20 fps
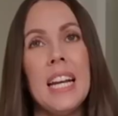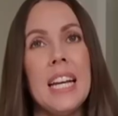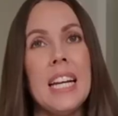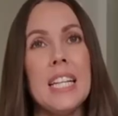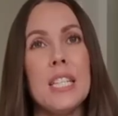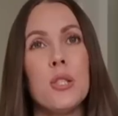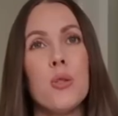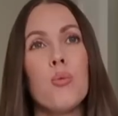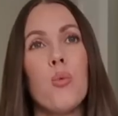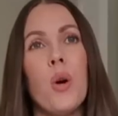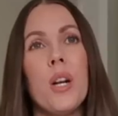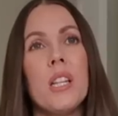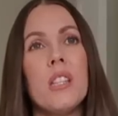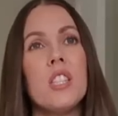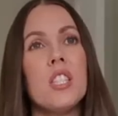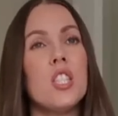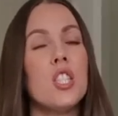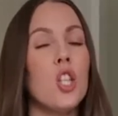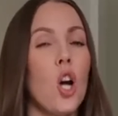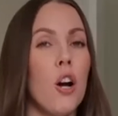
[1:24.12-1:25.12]
It is one of
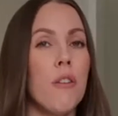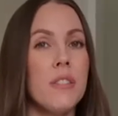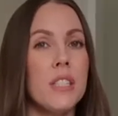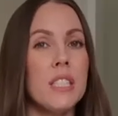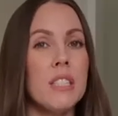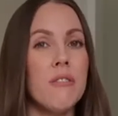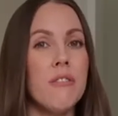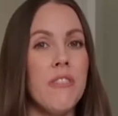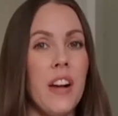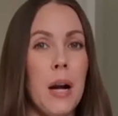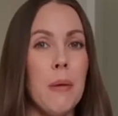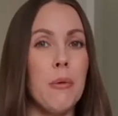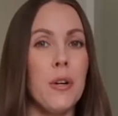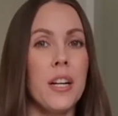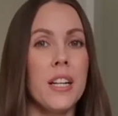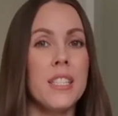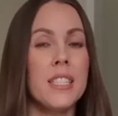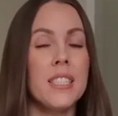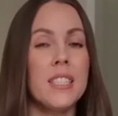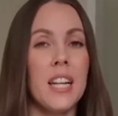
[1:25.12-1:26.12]
the softest
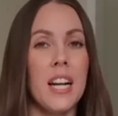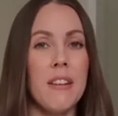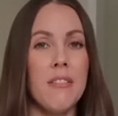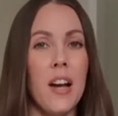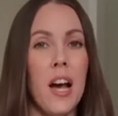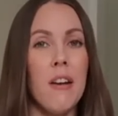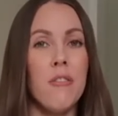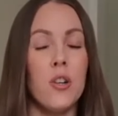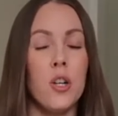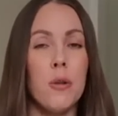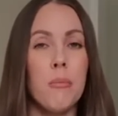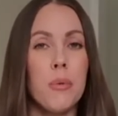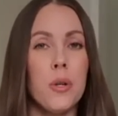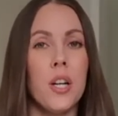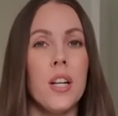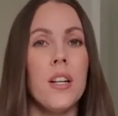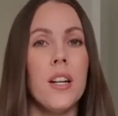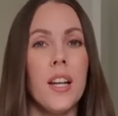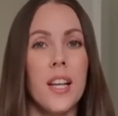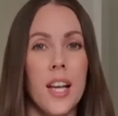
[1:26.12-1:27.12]
fabrics that I've ever
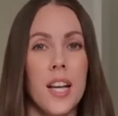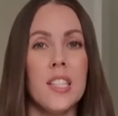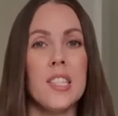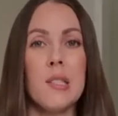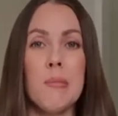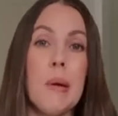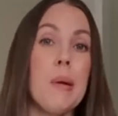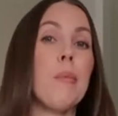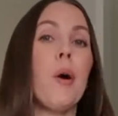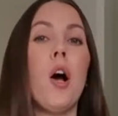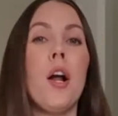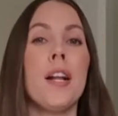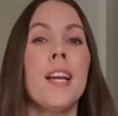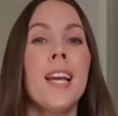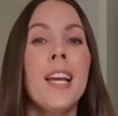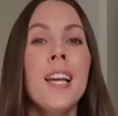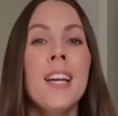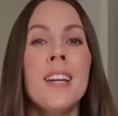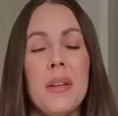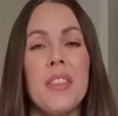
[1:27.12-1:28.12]
put against my
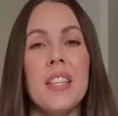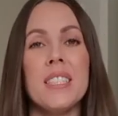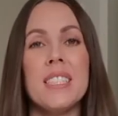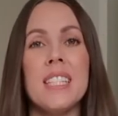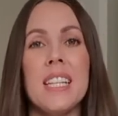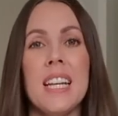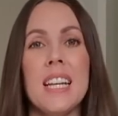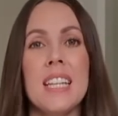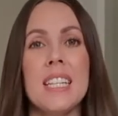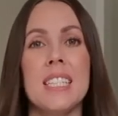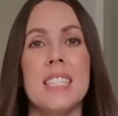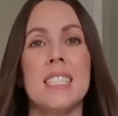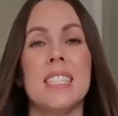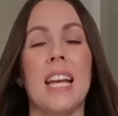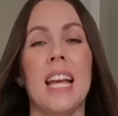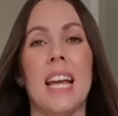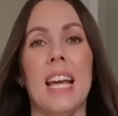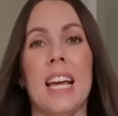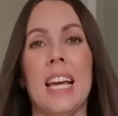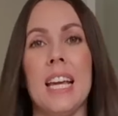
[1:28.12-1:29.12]
body. But this is
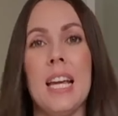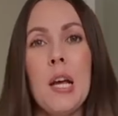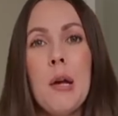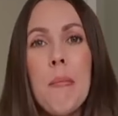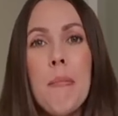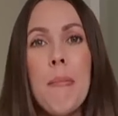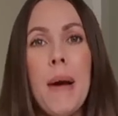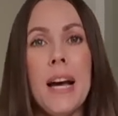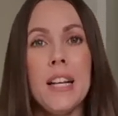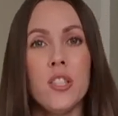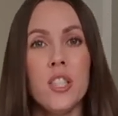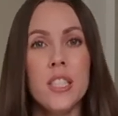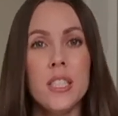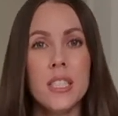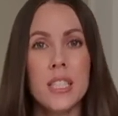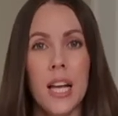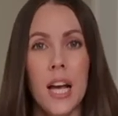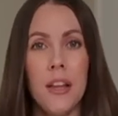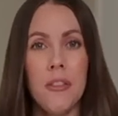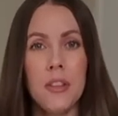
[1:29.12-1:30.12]
a matching
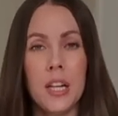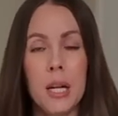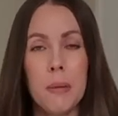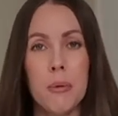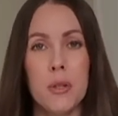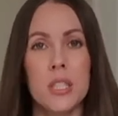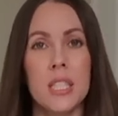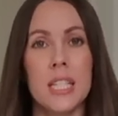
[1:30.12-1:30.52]
set that I put